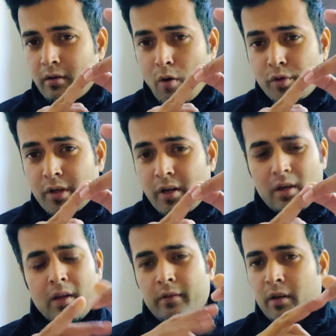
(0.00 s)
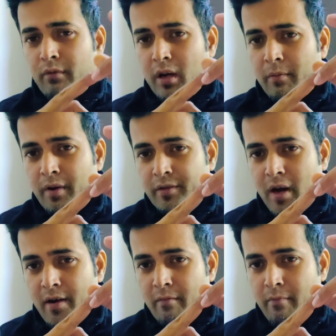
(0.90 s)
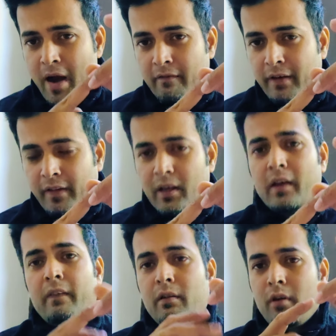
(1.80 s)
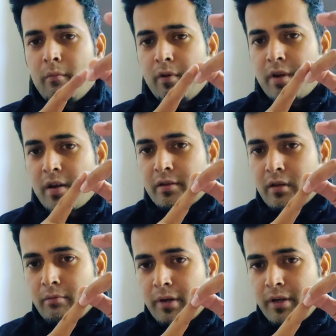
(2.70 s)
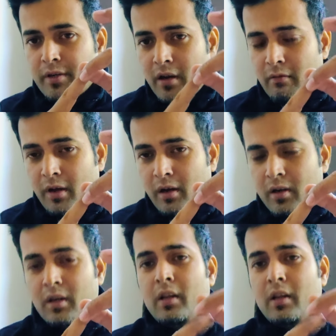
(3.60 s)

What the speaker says: router. Then we have decided bandwidth. Then we have decided company server.